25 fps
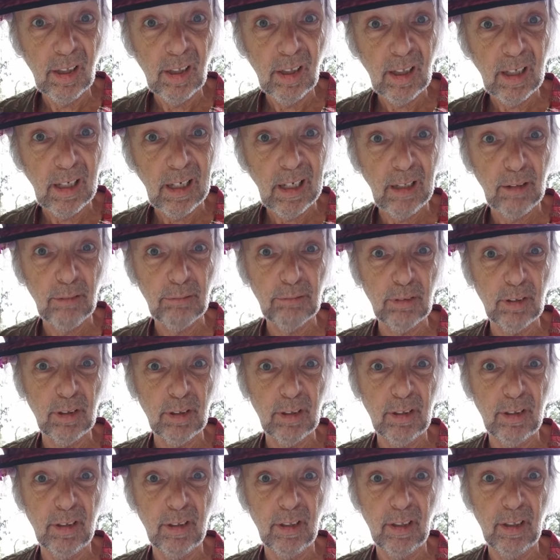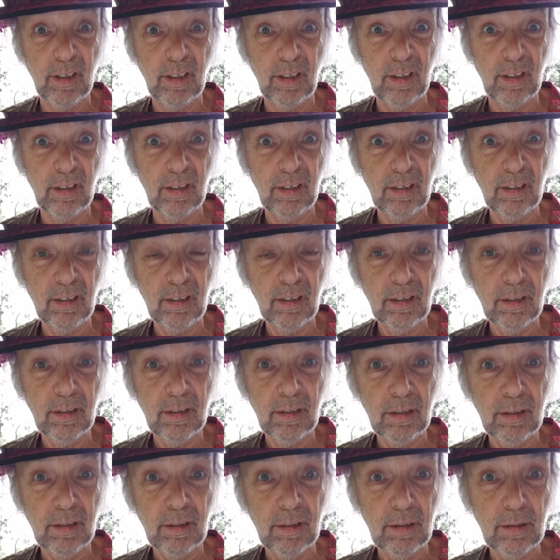how would the
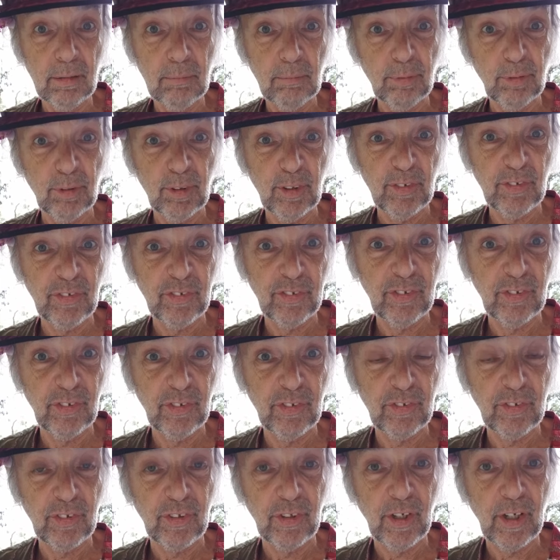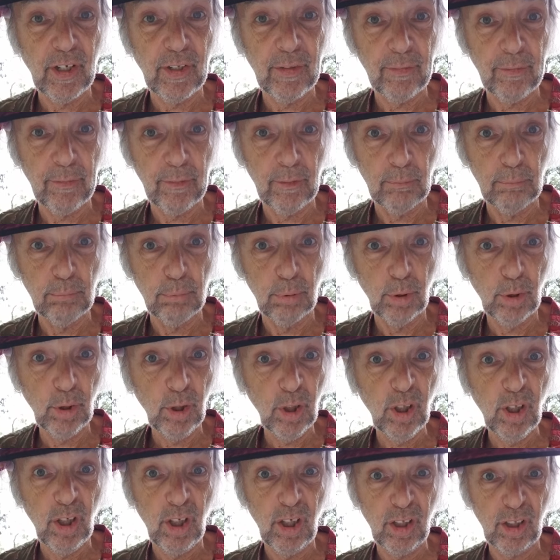prisoners get the
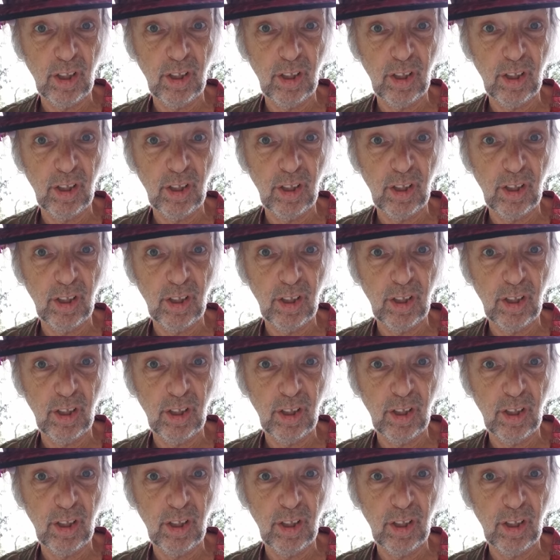book?